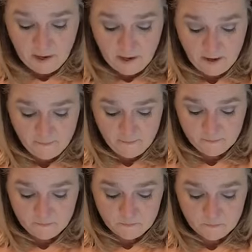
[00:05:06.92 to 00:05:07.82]

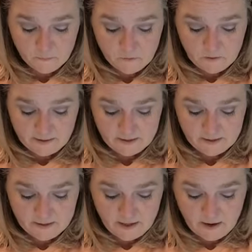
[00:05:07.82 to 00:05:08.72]
Like I said,
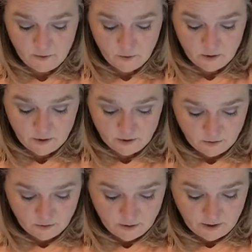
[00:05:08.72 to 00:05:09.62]
tonight we're gonna
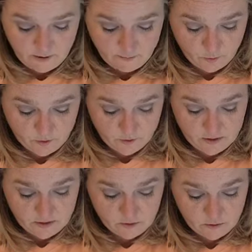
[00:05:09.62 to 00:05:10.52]
do we're doing
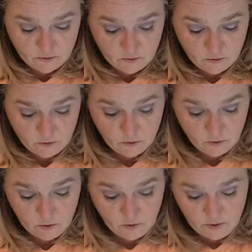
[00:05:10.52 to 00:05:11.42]
this
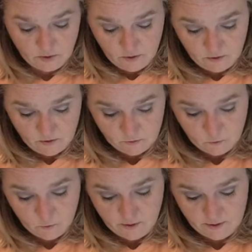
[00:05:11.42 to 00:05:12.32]

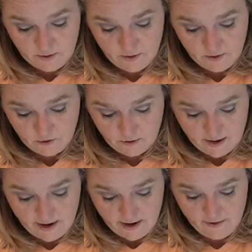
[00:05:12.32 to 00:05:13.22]
one
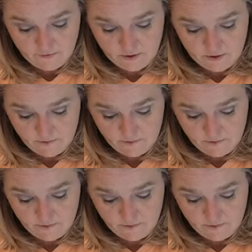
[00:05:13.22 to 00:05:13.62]
craft.